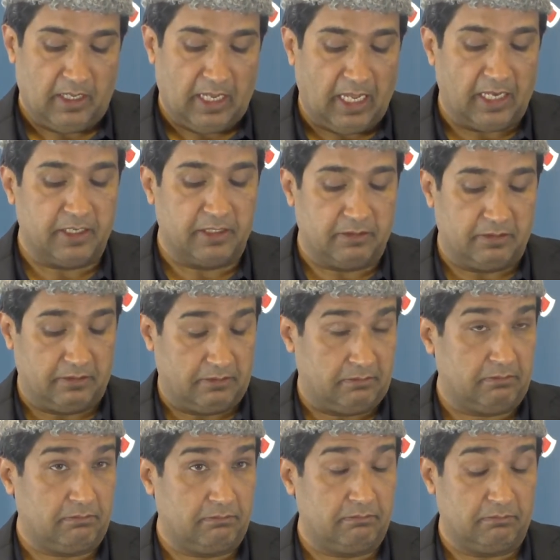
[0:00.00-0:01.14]
and
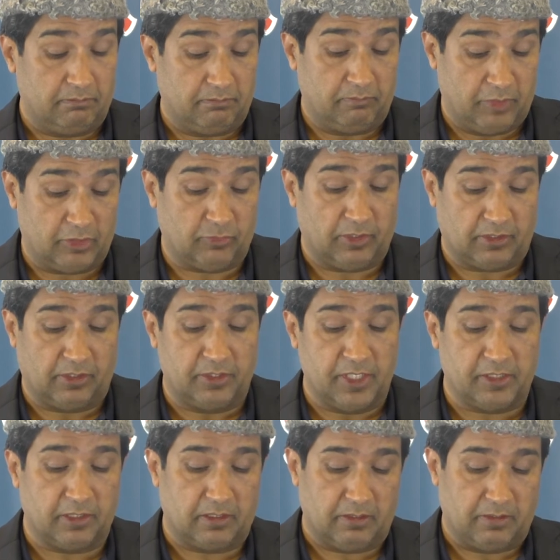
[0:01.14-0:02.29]
this was
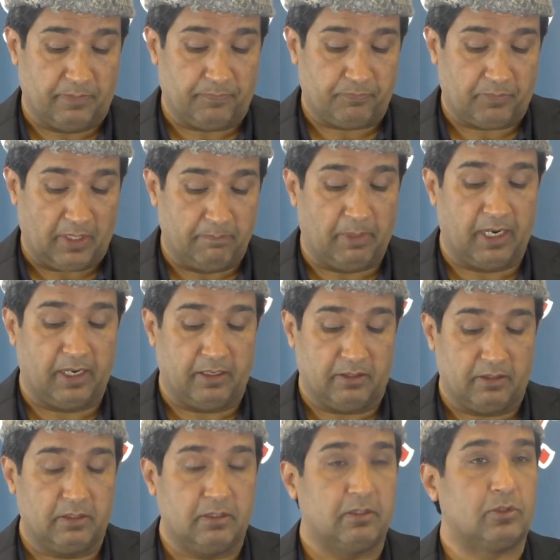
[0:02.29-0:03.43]
created by
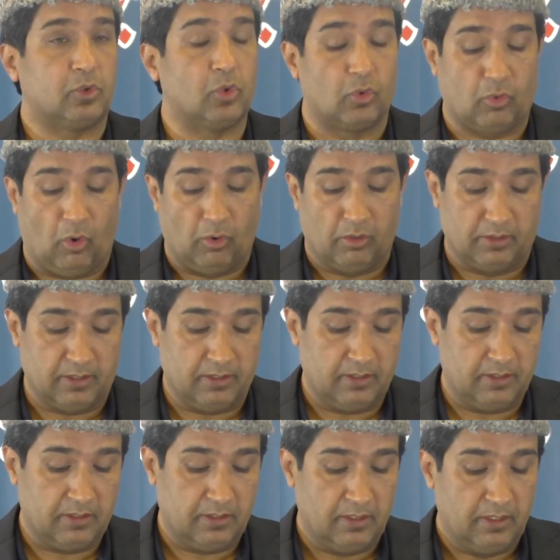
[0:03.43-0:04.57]
so-called
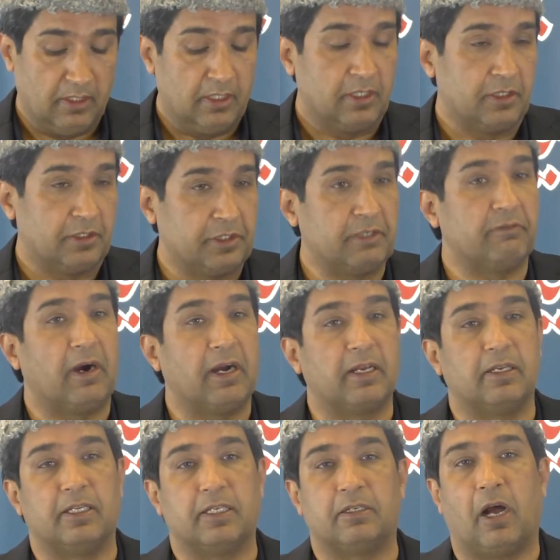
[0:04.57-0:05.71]

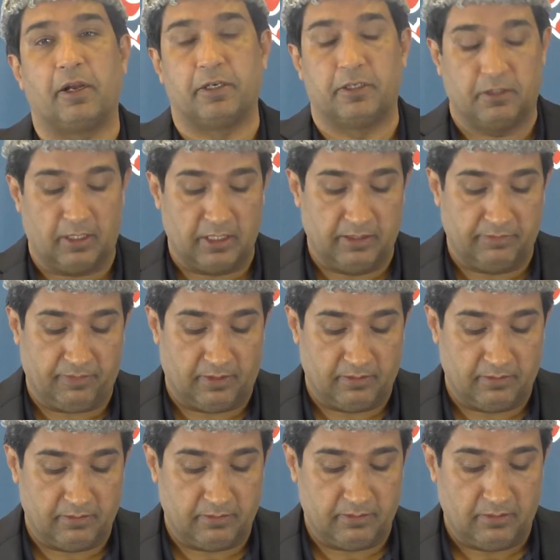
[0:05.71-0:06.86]
divinely guided Khalifa,
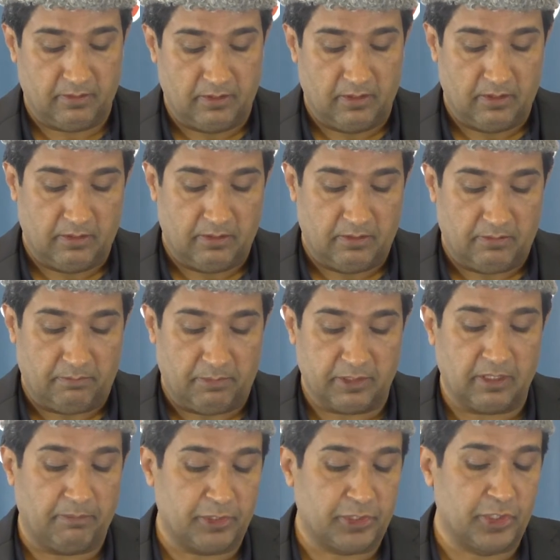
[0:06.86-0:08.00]
Mirza
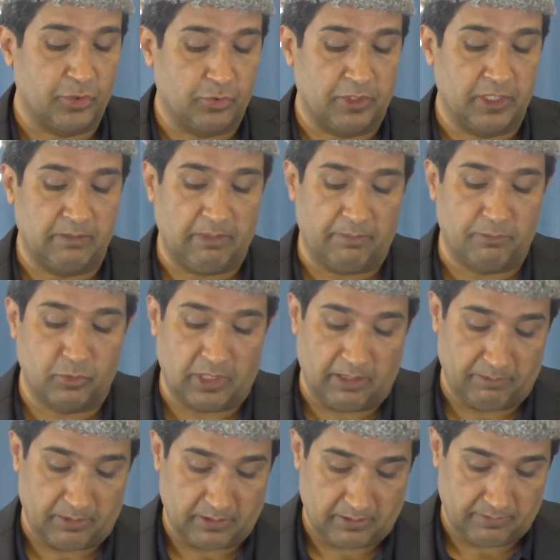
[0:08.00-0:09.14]
Bashiruddin Mahmud
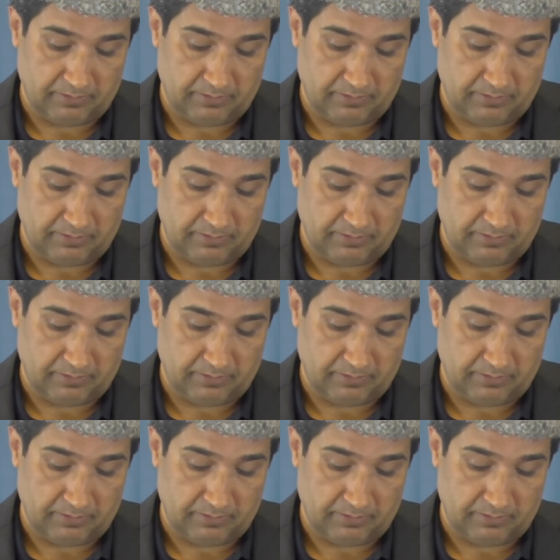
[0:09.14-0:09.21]
Ahmed.